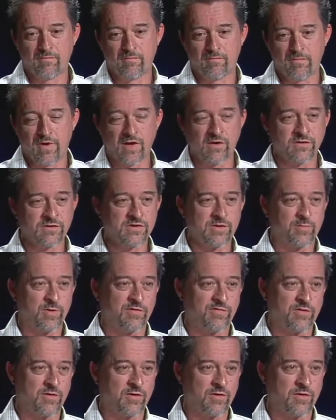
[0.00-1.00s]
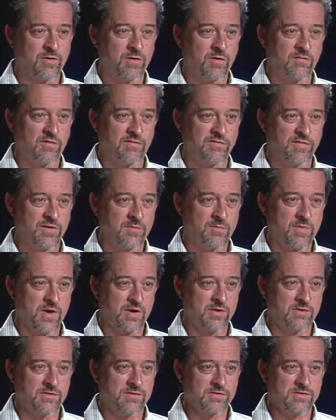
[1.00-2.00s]
Males are preferred over
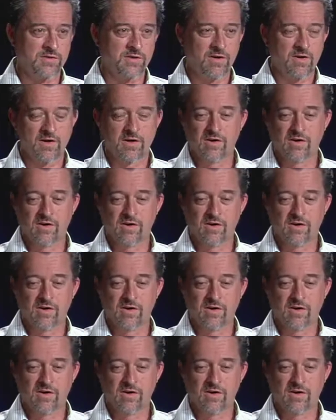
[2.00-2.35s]
females,